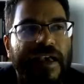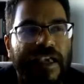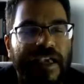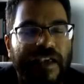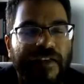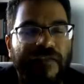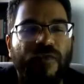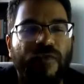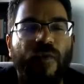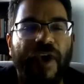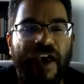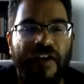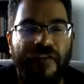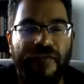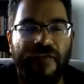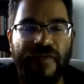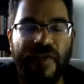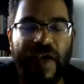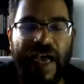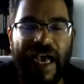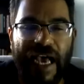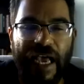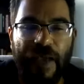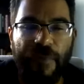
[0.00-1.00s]
If we have
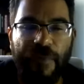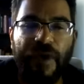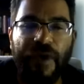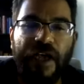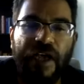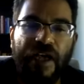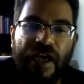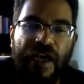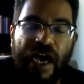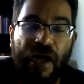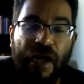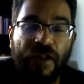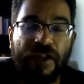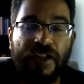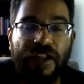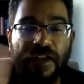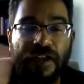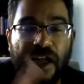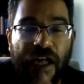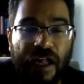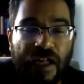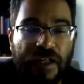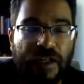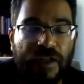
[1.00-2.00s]
time, I'll
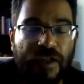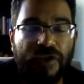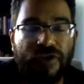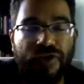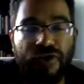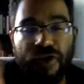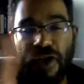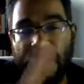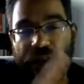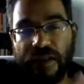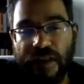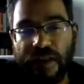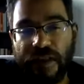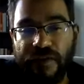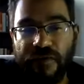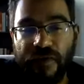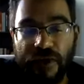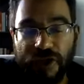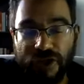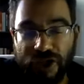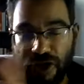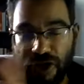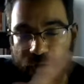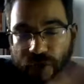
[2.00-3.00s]

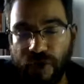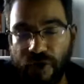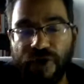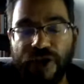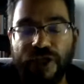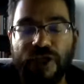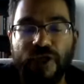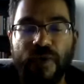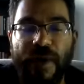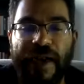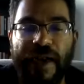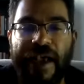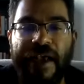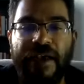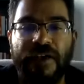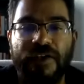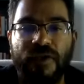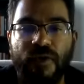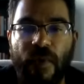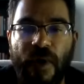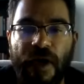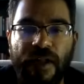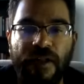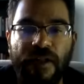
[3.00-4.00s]
show you this one
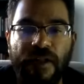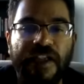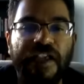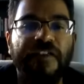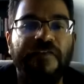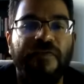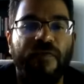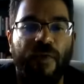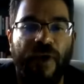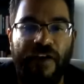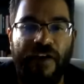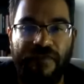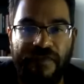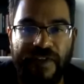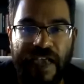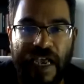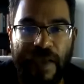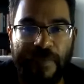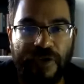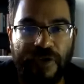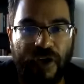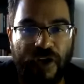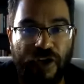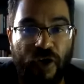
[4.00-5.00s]
as well if we have
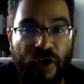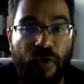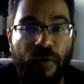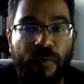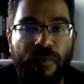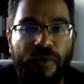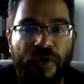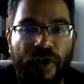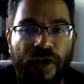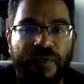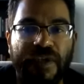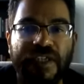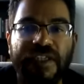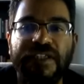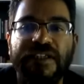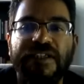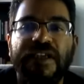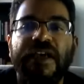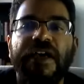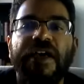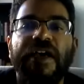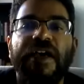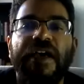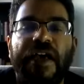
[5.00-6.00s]
time, so I don't promise,
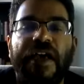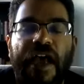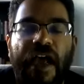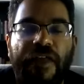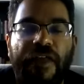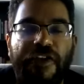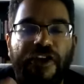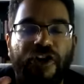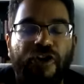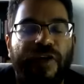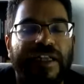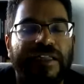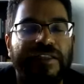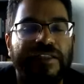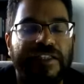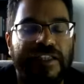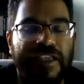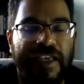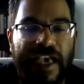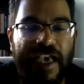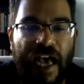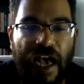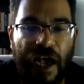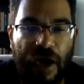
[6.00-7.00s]
and then you can
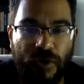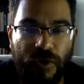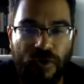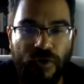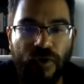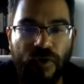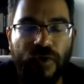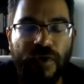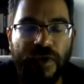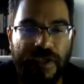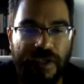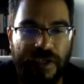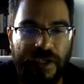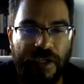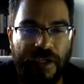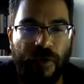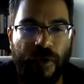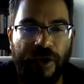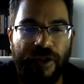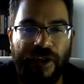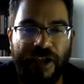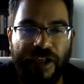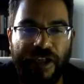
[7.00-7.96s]
see how to deal with